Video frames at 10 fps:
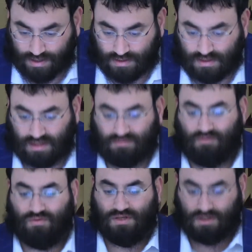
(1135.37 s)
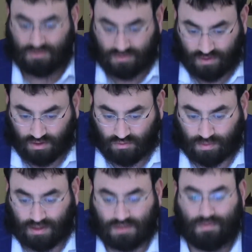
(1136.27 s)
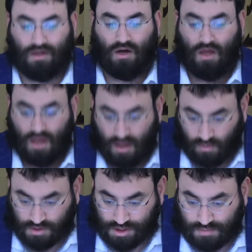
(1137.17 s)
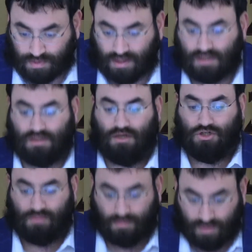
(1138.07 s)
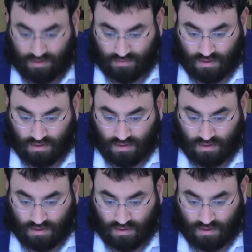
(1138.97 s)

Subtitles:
level of the secrets of Torah, which is P'chinas Torah Shebapev.